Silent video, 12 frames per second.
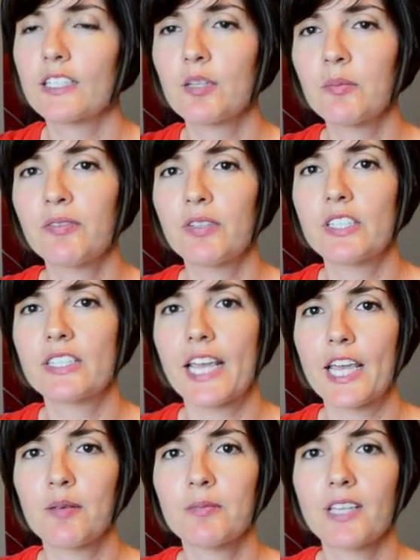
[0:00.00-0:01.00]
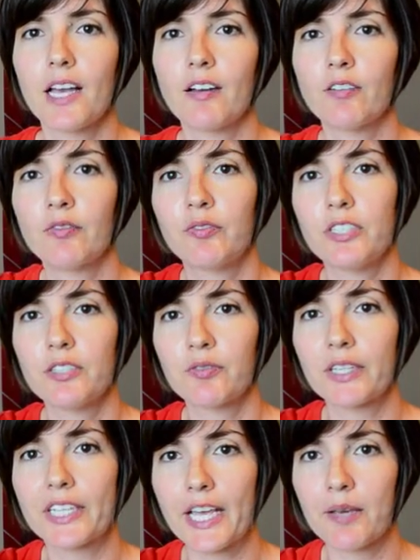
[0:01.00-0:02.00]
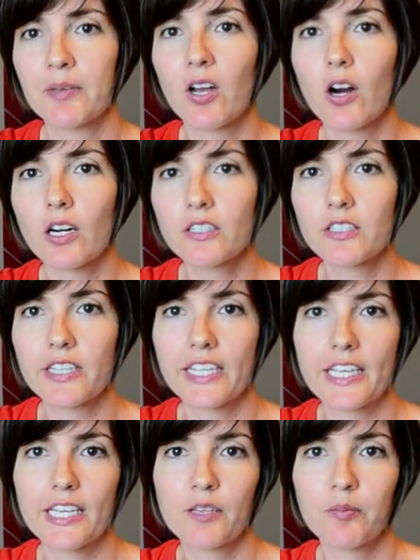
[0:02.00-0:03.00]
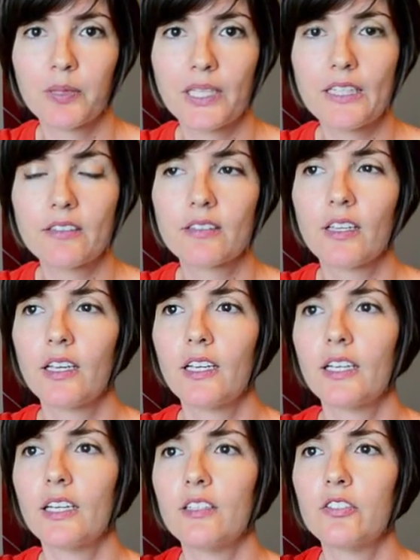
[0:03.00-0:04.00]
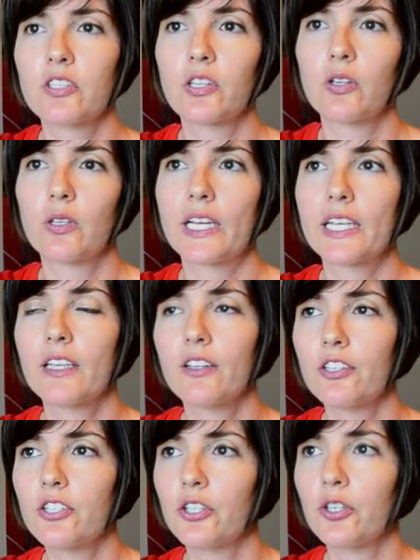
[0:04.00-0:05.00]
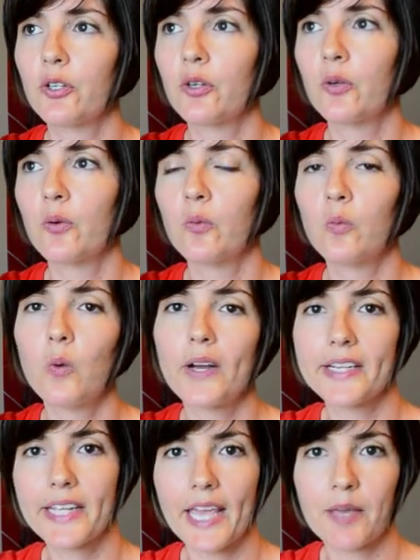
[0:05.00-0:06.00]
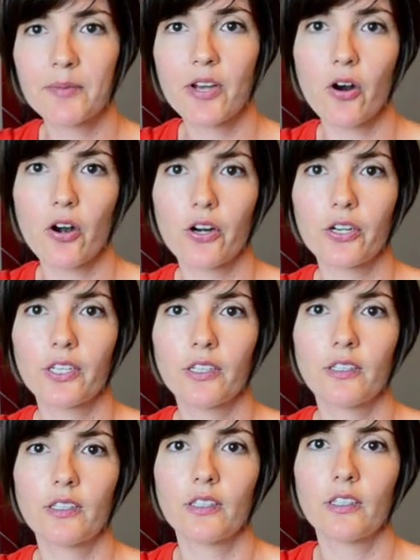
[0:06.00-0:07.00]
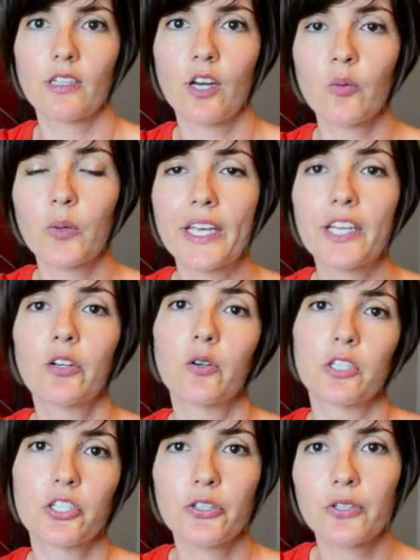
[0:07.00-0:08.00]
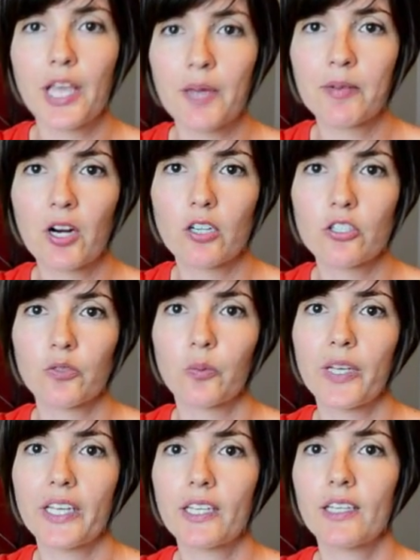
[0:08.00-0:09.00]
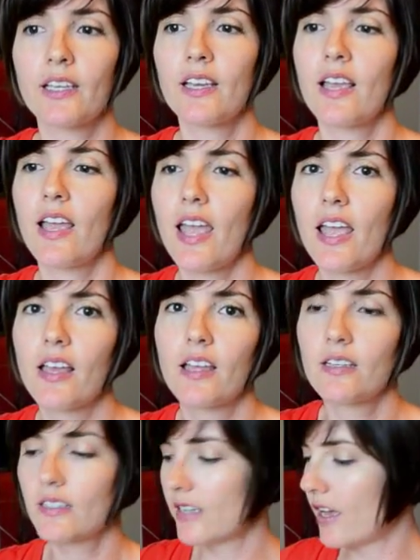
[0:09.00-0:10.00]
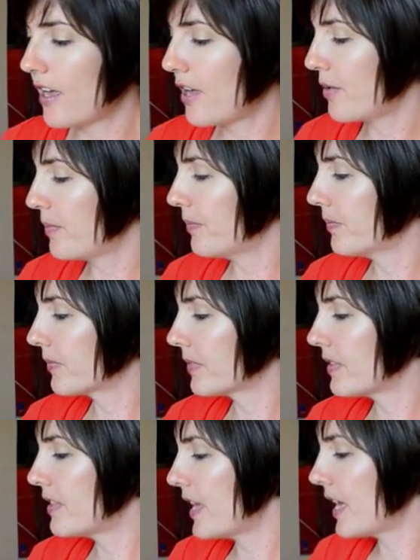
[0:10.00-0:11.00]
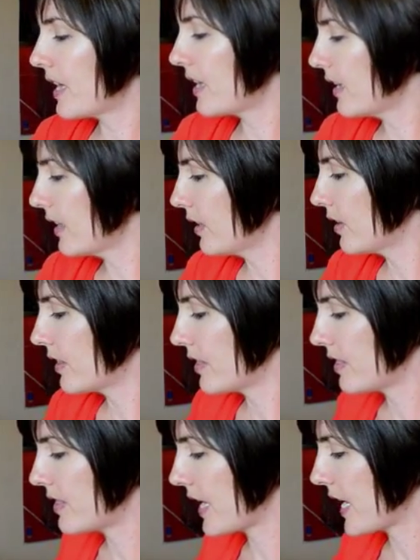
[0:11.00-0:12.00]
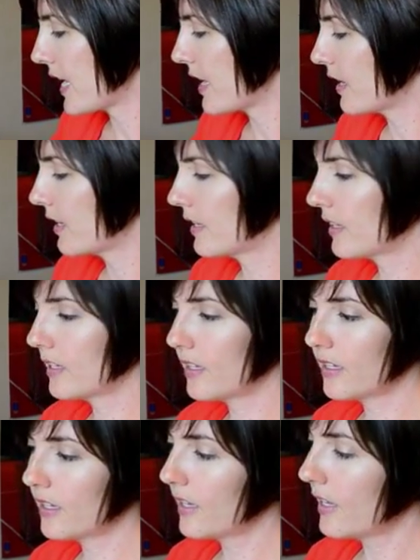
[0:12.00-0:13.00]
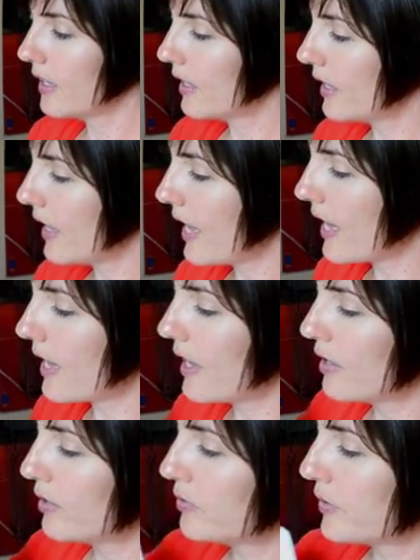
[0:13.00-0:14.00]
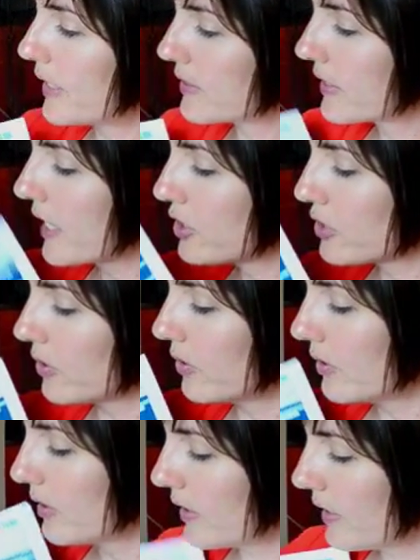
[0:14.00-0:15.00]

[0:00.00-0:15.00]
some of his games have different game cards that he completes. And so like he'll do 1 game card a week or 2 game cards a week. And then they have a schedule